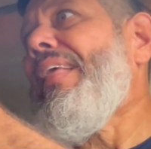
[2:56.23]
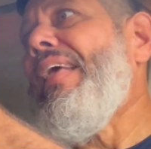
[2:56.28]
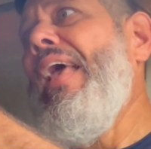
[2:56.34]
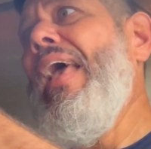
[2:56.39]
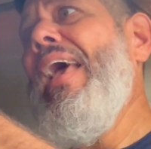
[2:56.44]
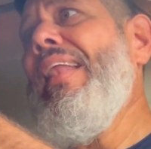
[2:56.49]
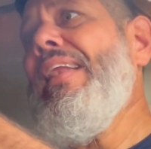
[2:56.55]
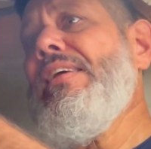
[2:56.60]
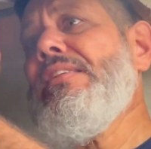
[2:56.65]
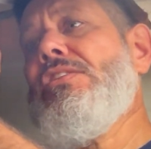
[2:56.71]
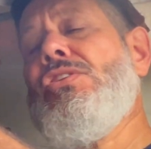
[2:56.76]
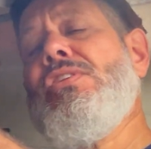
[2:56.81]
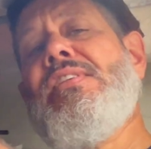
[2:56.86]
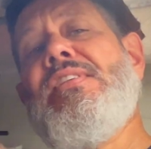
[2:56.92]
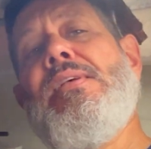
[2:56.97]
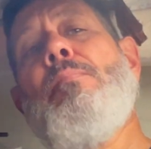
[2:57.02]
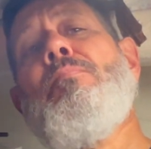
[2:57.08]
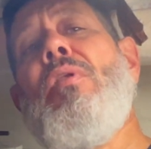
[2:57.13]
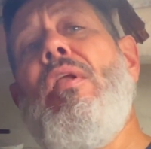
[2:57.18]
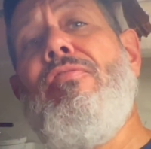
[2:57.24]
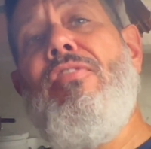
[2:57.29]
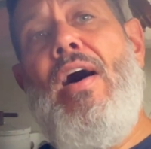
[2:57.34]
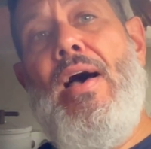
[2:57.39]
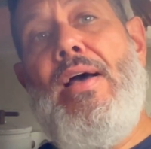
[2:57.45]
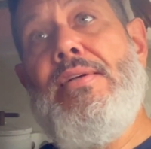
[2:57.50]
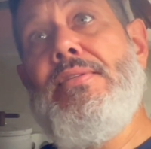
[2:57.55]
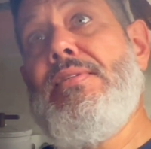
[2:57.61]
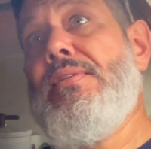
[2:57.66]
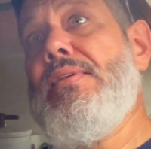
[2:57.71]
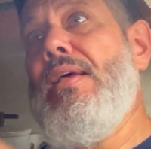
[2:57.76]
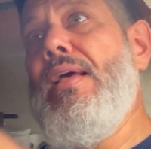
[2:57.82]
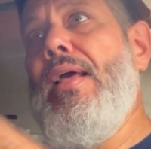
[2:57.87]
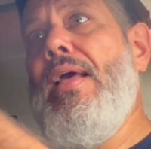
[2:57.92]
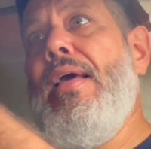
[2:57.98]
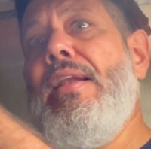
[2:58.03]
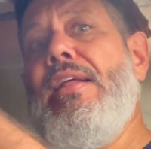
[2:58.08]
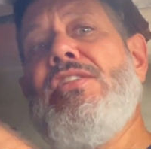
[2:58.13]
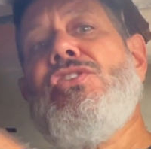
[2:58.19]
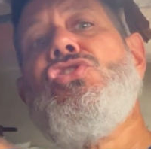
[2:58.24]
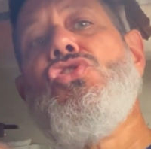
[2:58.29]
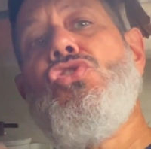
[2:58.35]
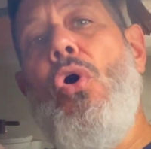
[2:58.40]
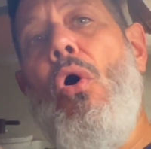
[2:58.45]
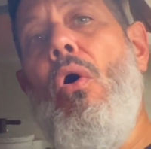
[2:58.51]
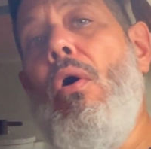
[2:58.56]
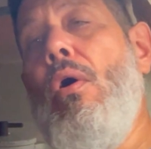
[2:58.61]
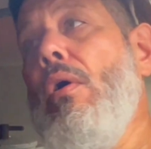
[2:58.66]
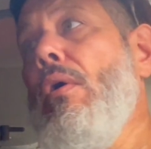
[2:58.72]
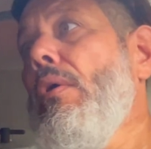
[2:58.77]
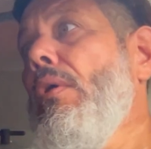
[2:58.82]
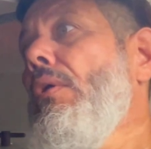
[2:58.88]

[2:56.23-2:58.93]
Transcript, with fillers: and it just simplifies an install.